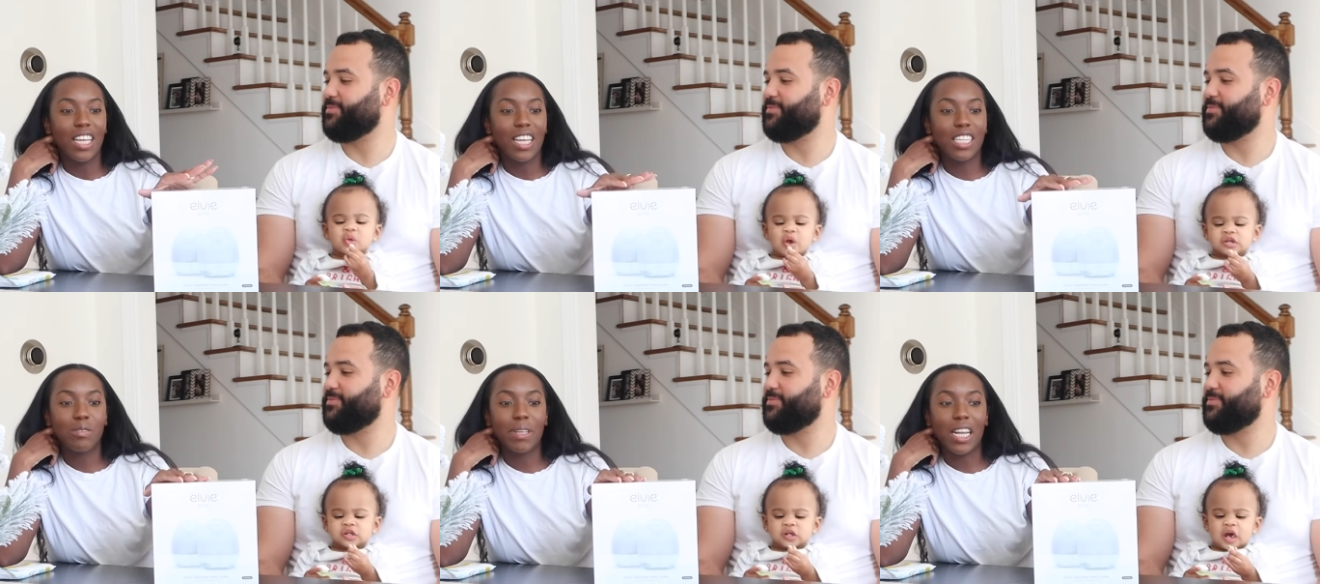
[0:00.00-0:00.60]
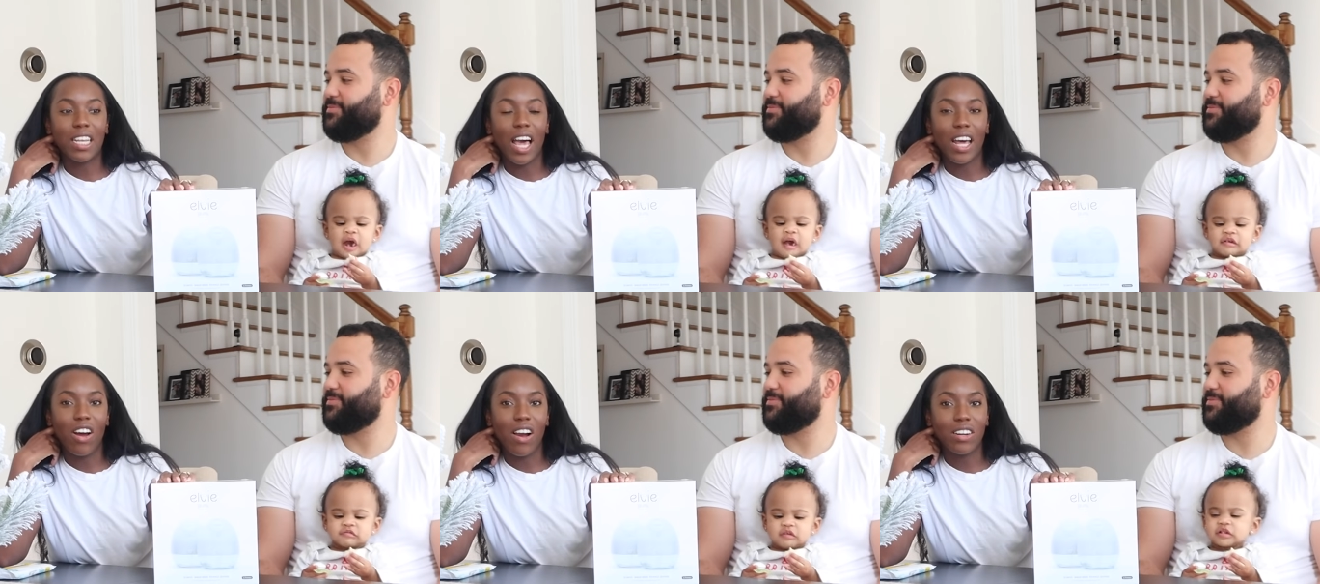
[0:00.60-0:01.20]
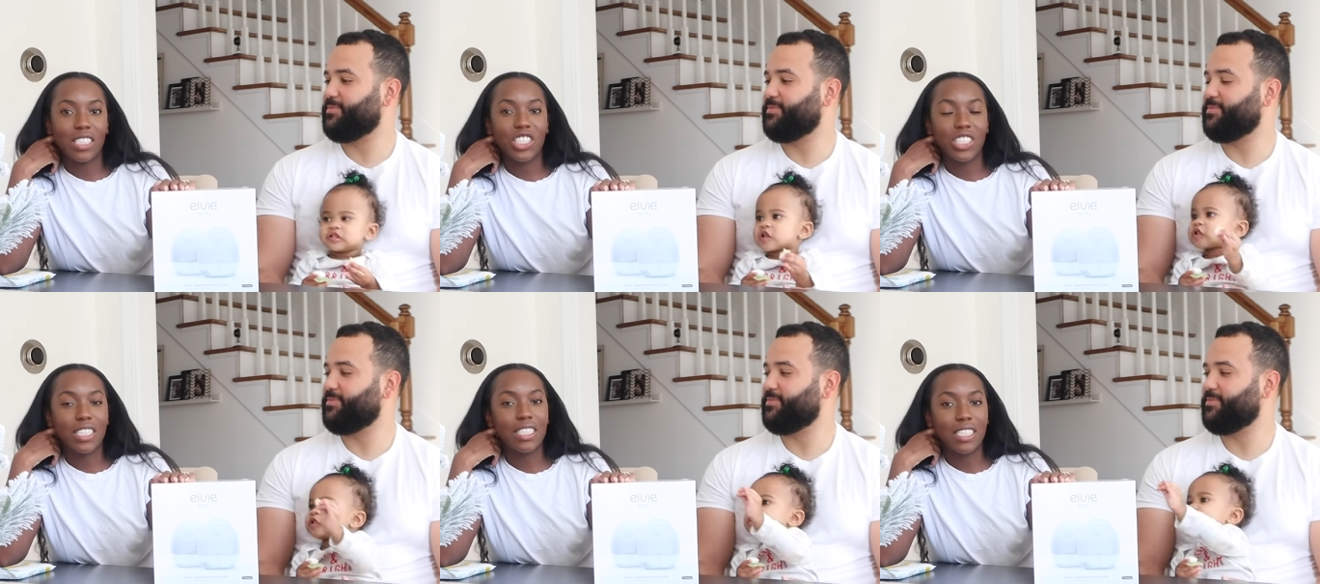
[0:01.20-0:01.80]
Speaker 1: it's been a lot harder to
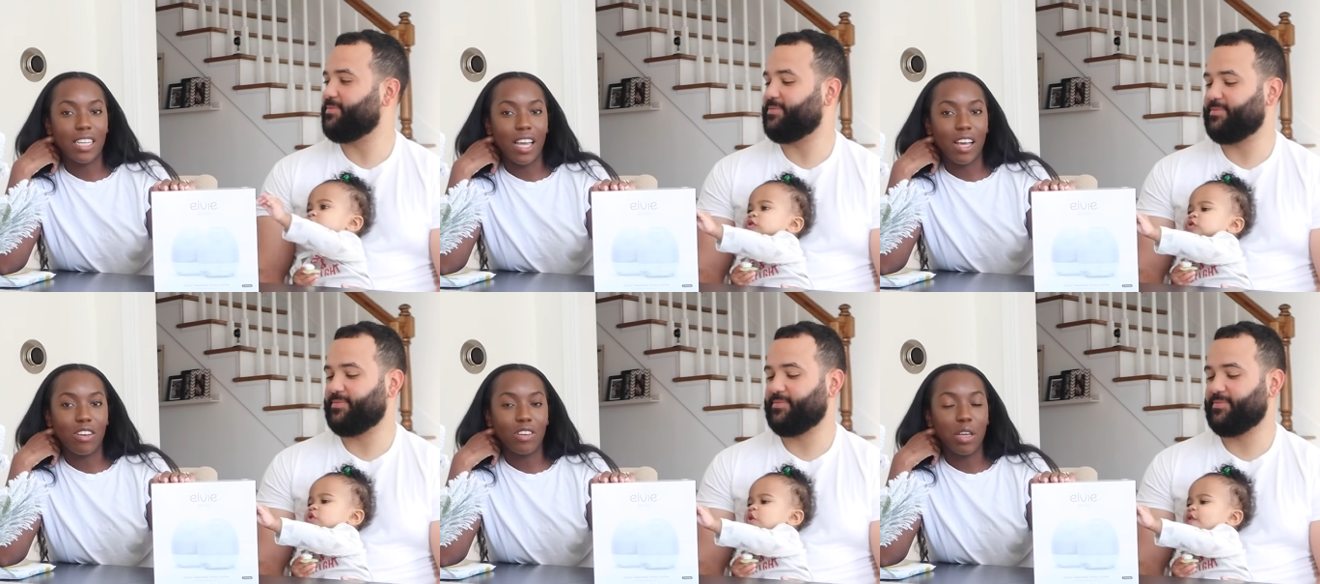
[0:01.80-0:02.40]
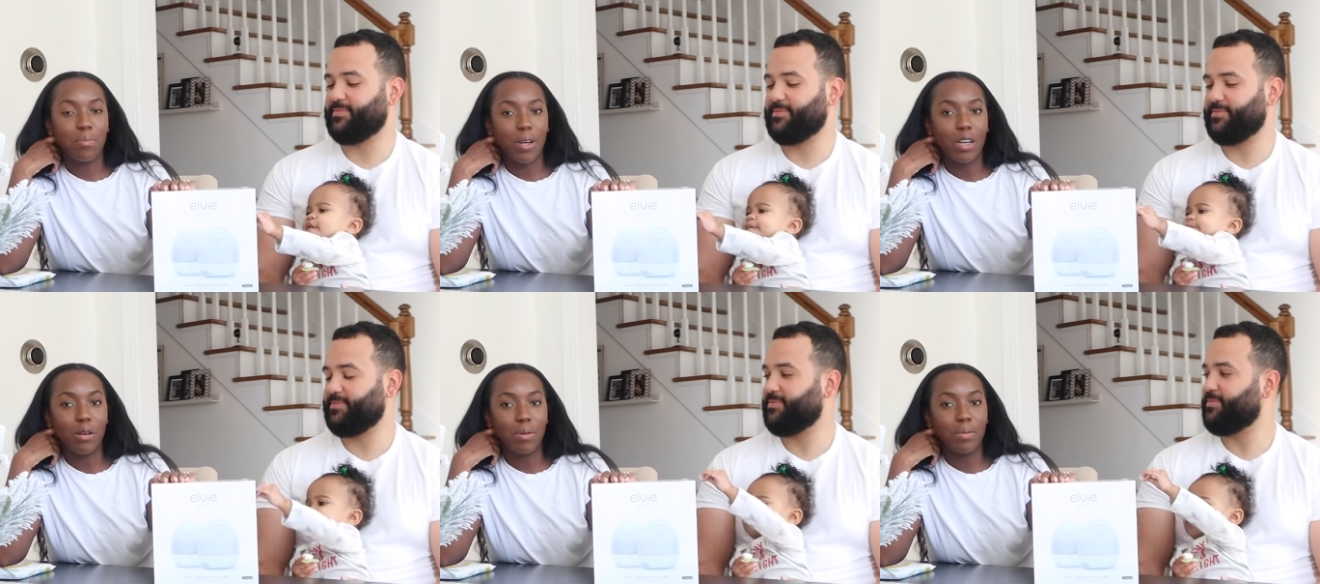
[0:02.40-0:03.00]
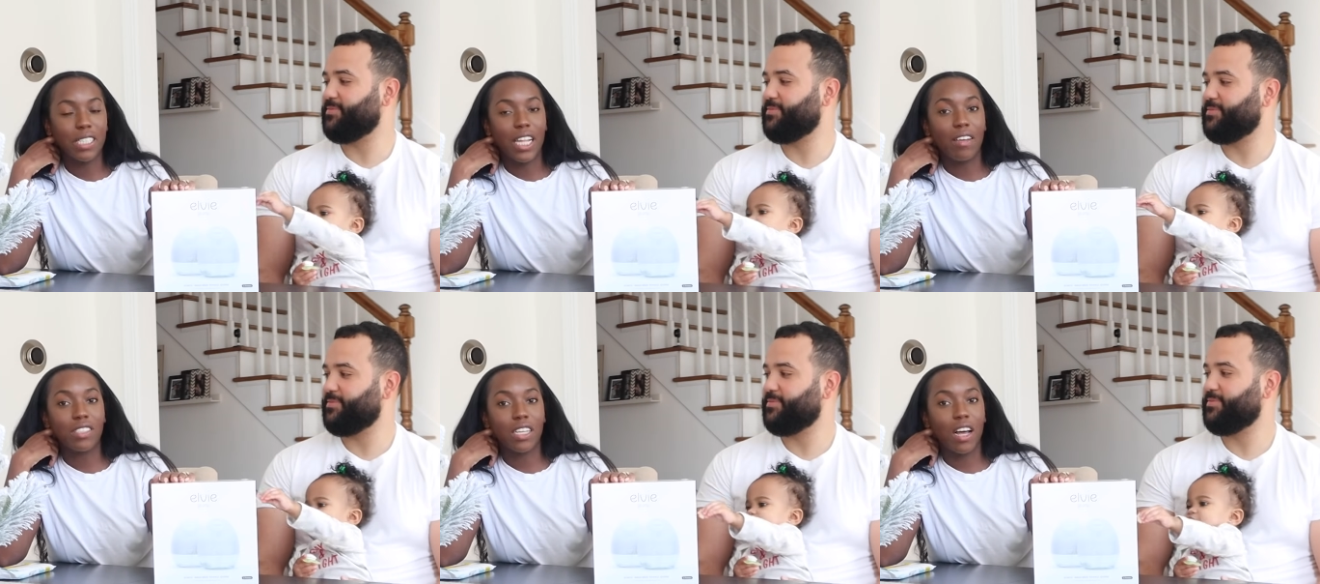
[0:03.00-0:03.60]
just sit down and pump because I
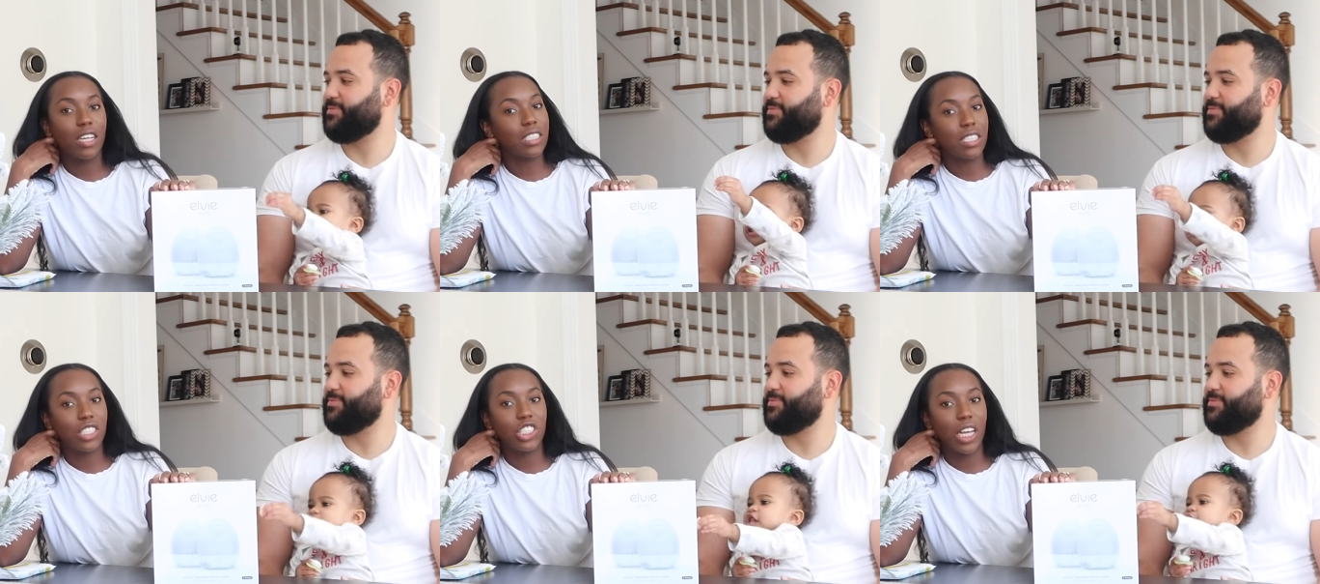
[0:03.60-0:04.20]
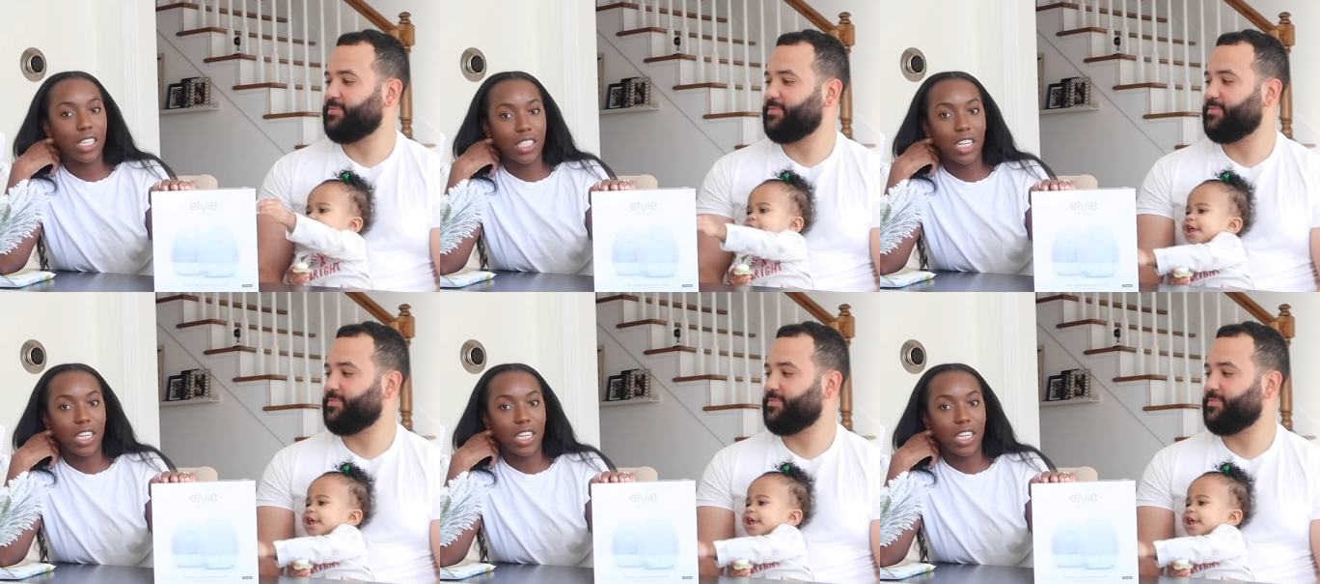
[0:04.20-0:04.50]
have to constantly chase